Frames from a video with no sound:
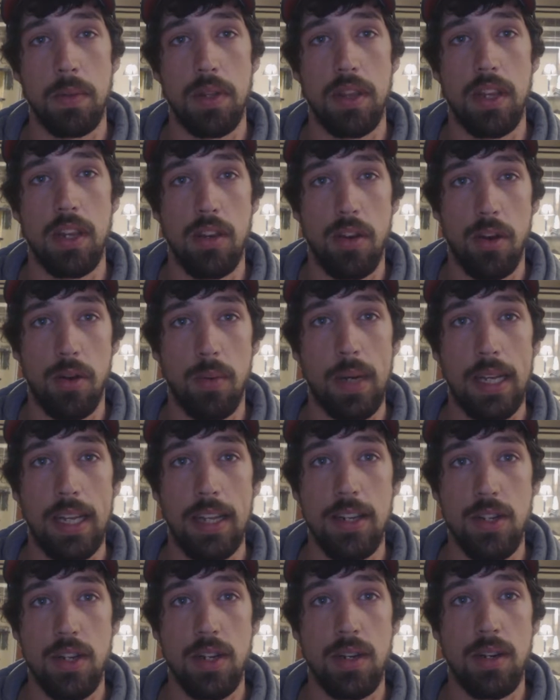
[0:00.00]
within their
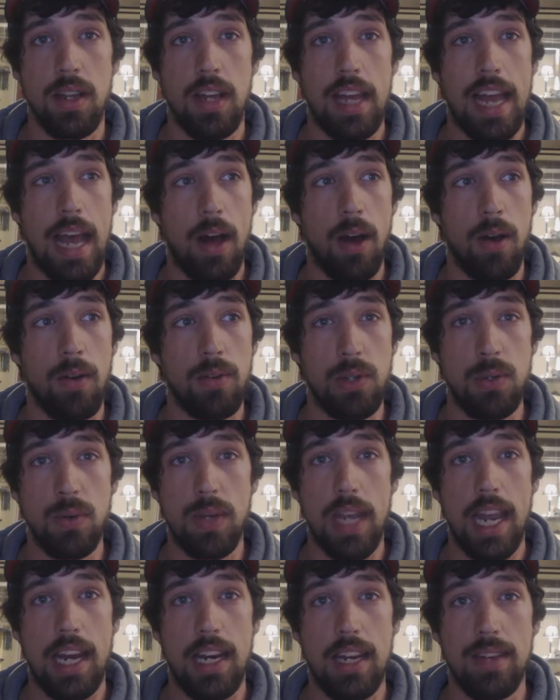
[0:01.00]
religion, how
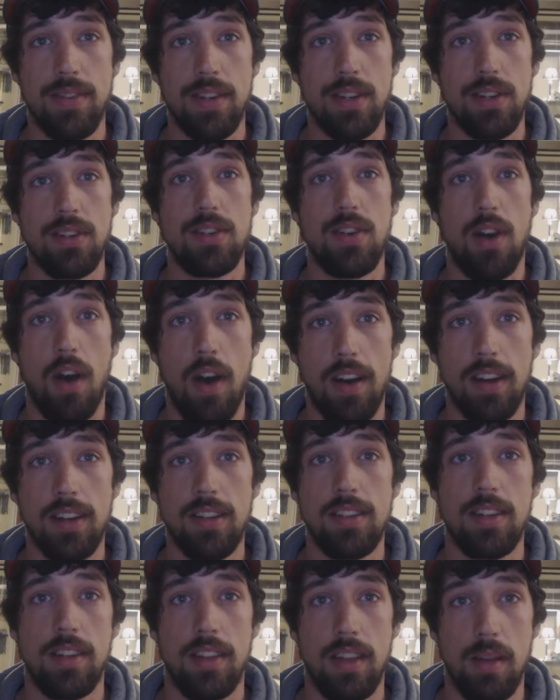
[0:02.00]
you can't even
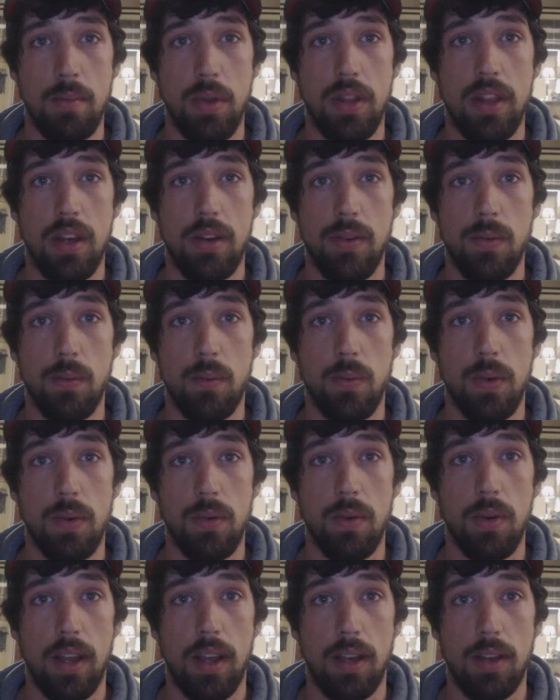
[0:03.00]
talk to them without,
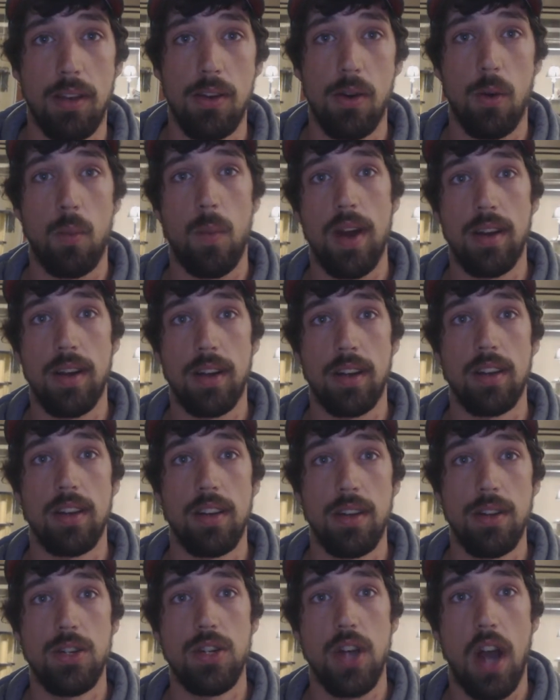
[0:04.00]
wearing
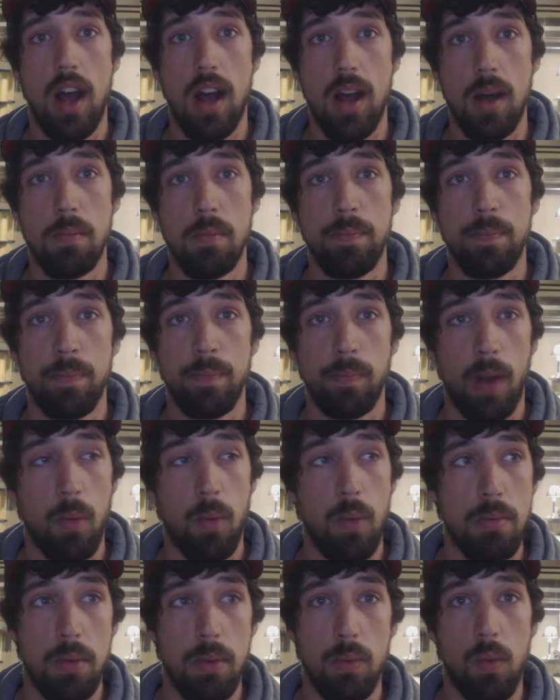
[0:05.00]
a hijab.
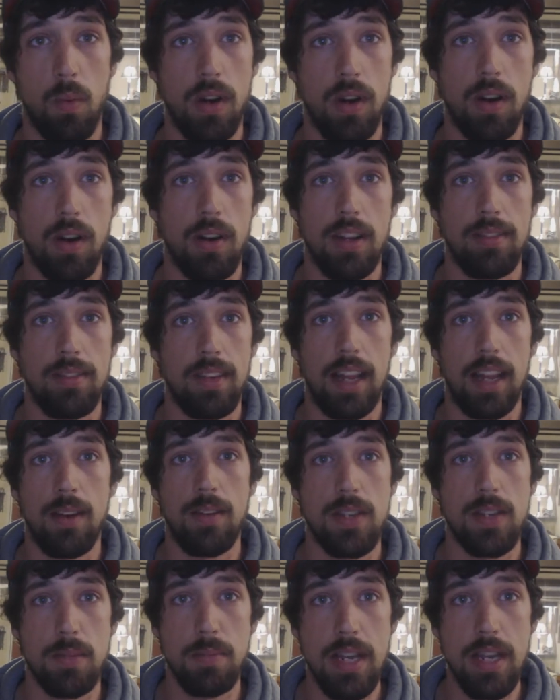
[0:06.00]
How women aren't even
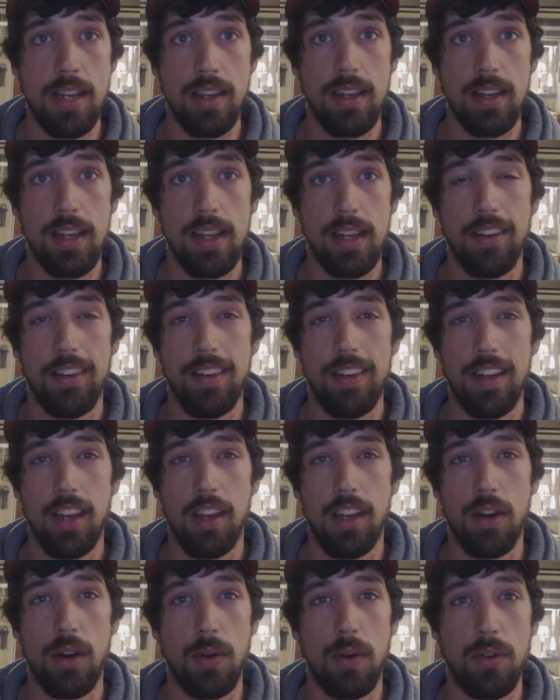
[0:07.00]
allowed to speak.
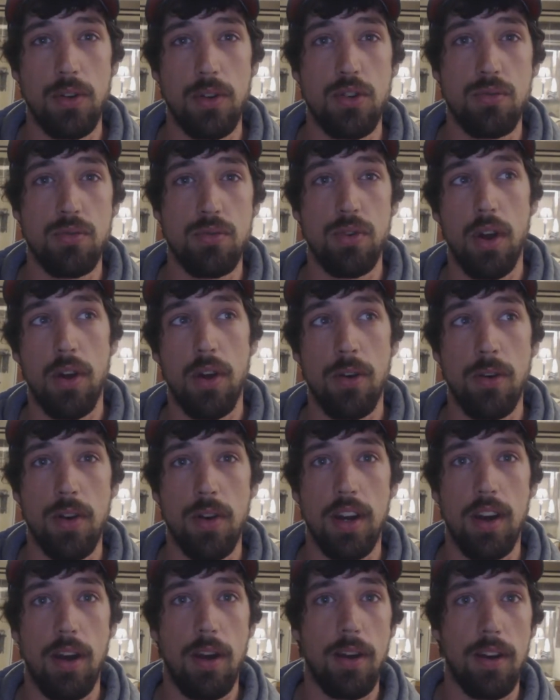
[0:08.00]

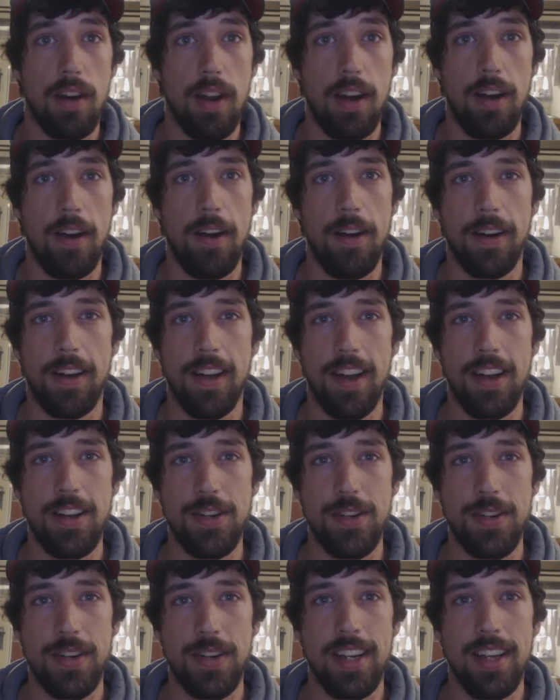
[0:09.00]
Trudeau in our
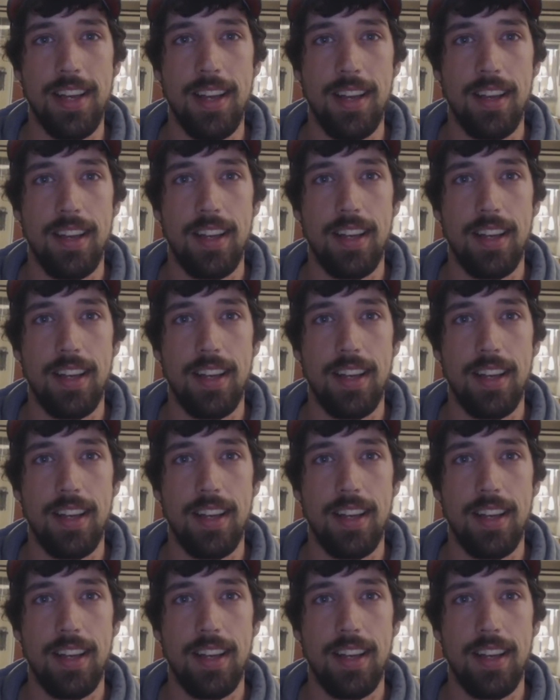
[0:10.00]
country